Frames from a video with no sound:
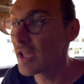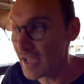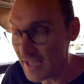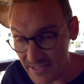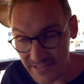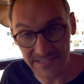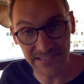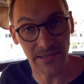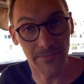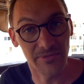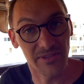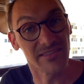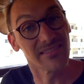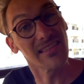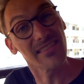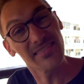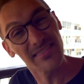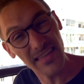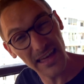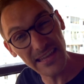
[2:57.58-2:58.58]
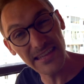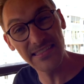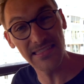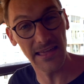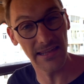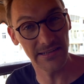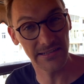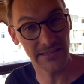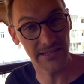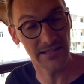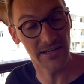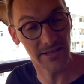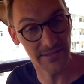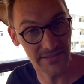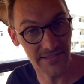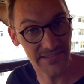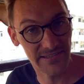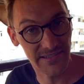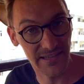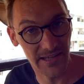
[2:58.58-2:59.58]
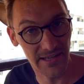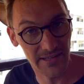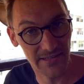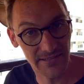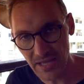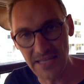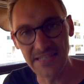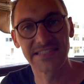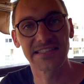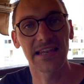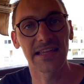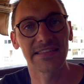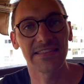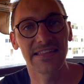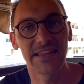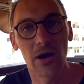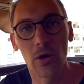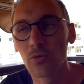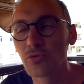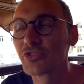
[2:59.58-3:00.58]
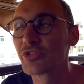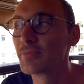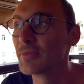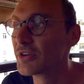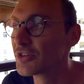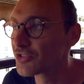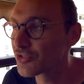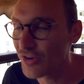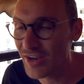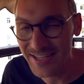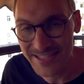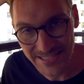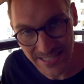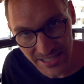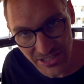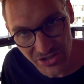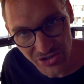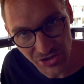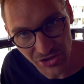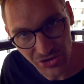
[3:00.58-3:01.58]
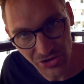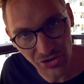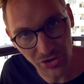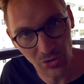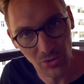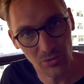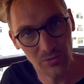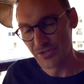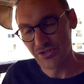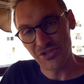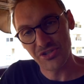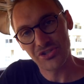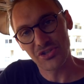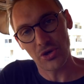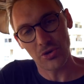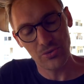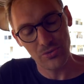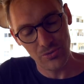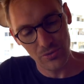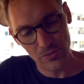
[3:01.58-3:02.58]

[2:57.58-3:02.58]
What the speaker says: in something that they then can understand. It's like the ultimate translation tool. So